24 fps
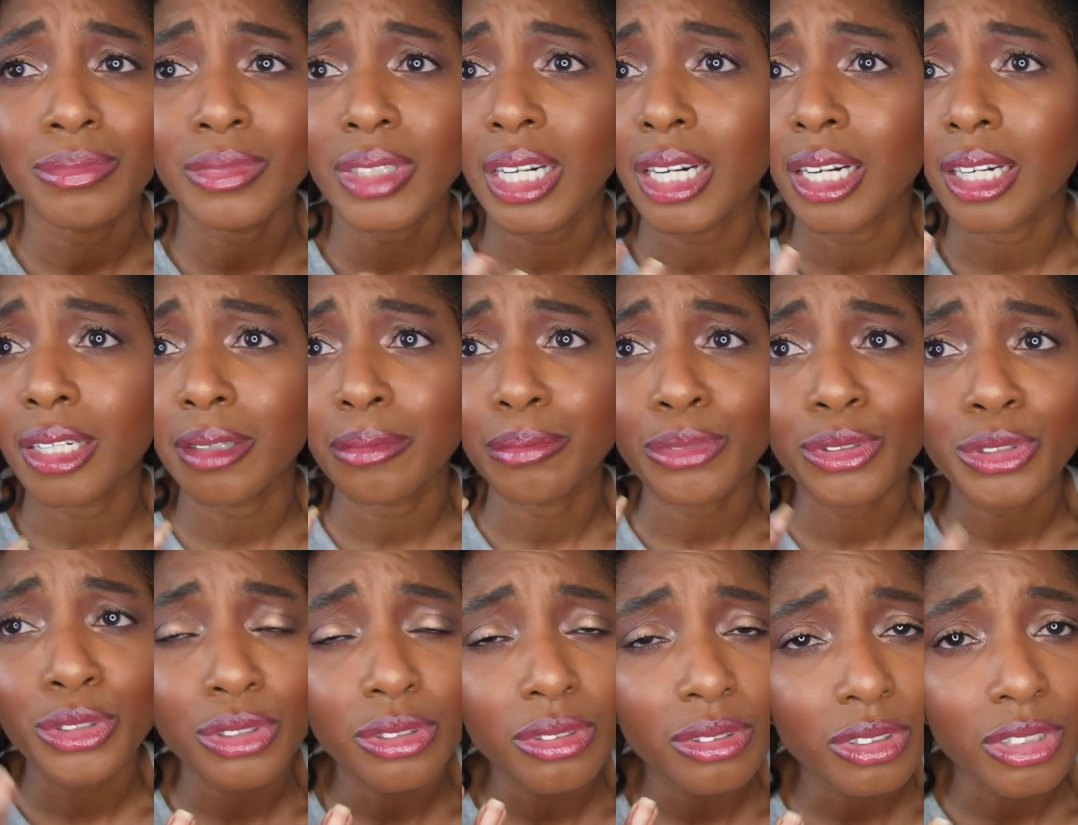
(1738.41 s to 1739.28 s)

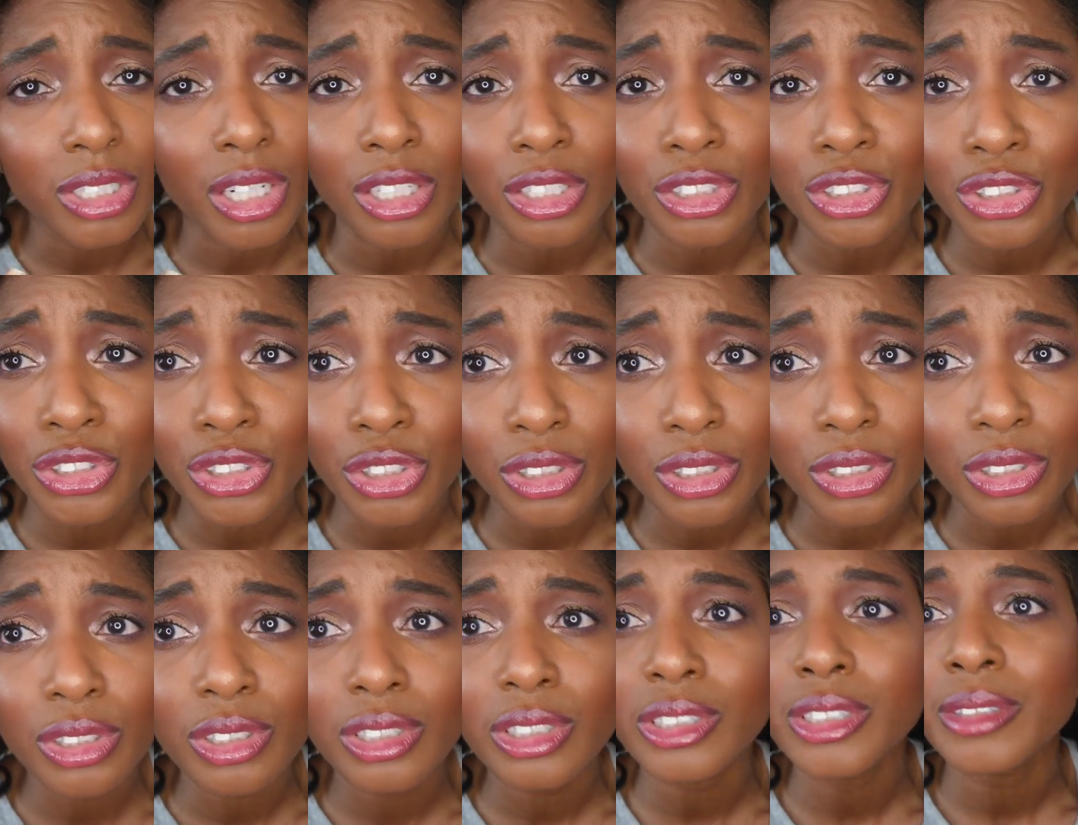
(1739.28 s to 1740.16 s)
dark
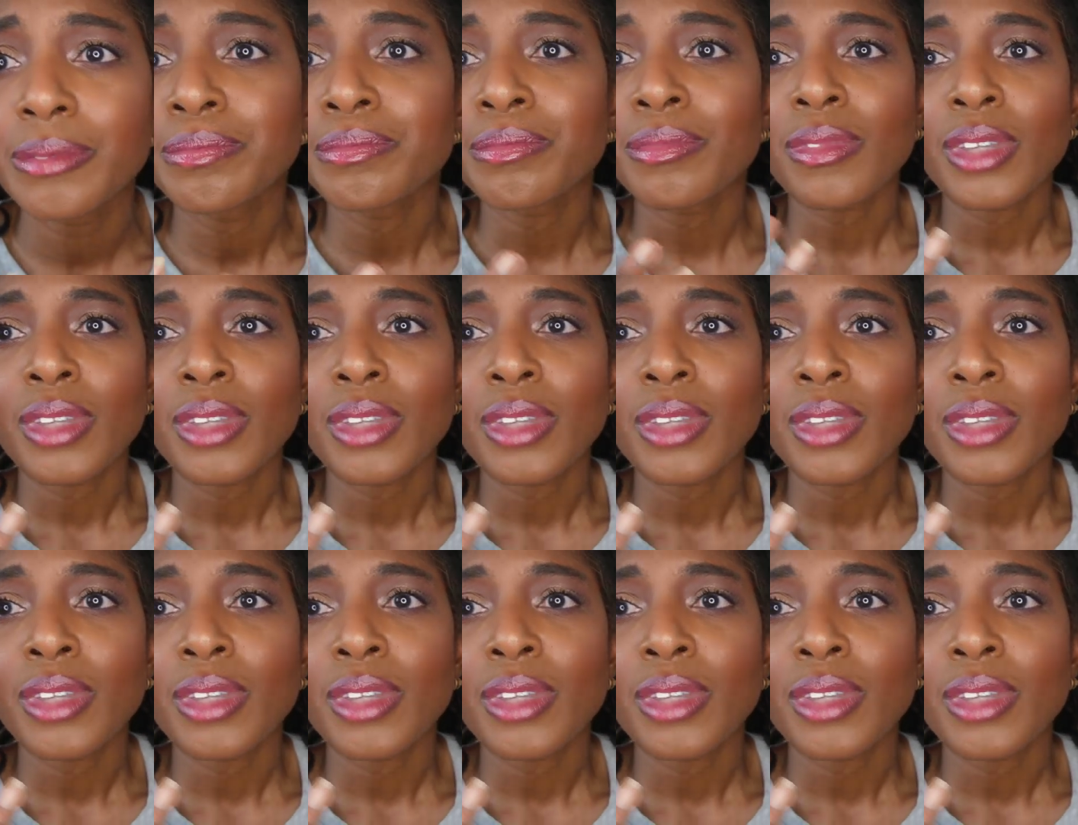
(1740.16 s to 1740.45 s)
circles.